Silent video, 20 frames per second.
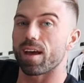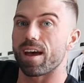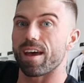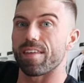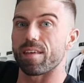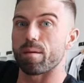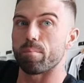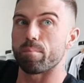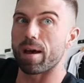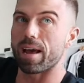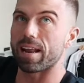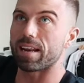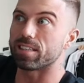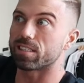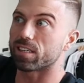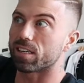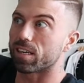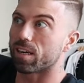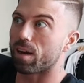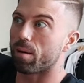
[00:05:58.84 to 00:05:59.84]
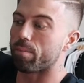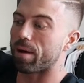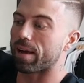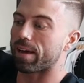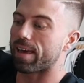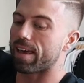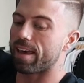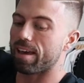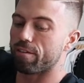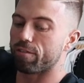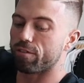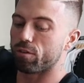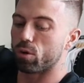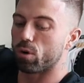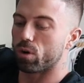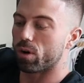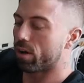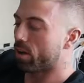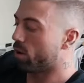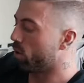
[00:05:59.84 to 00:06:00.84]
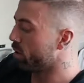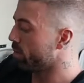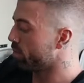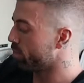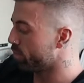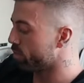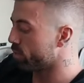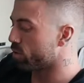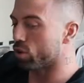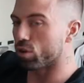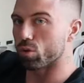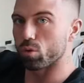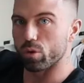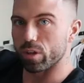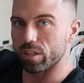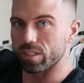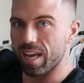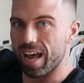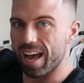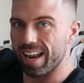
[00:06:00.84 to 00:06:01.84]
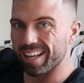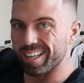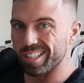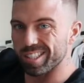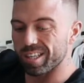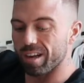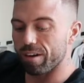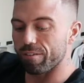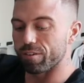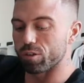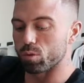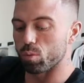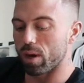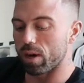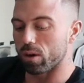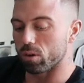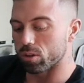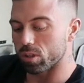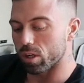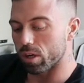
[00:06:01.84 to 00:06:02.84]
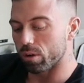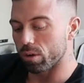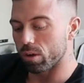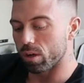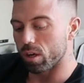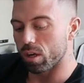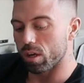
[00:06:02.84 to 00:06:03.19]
And then Bailey's going to come back here to do all the tanning stuff as well. So